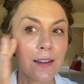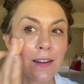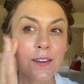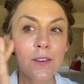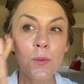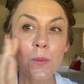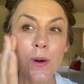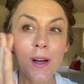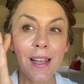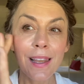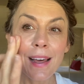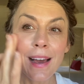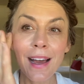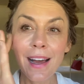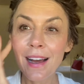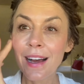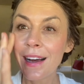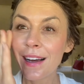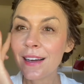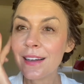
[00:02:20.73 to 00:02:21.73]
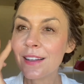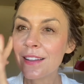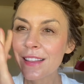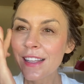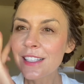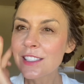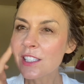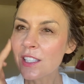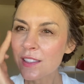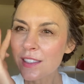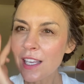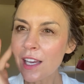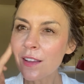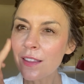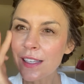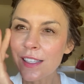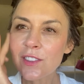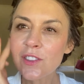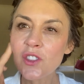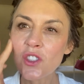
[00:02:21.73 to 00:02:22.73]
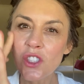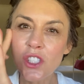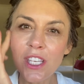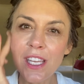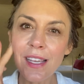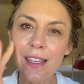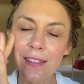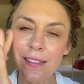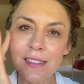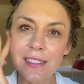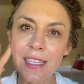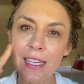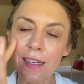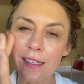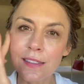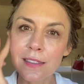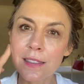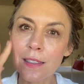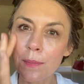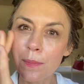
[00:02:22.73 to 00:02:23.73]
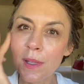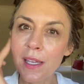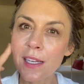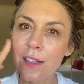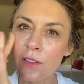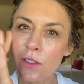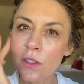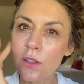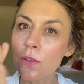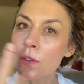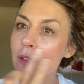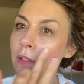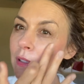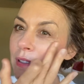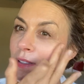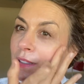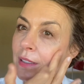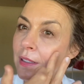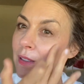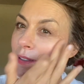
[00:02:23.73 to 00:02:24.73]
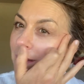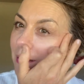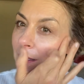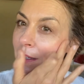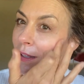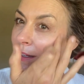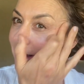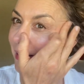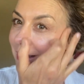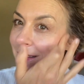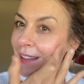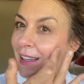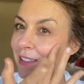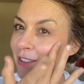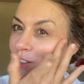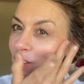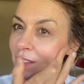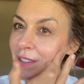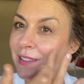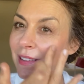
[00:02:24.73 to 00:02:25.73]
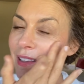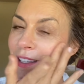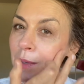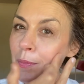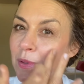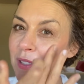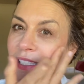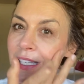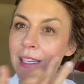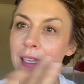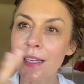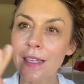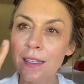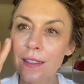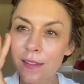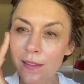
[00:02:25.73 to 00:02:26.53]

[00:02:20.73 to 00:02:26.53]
Voila, they just sell these cheek sticks. And I'm like, dude, that's just lipstick.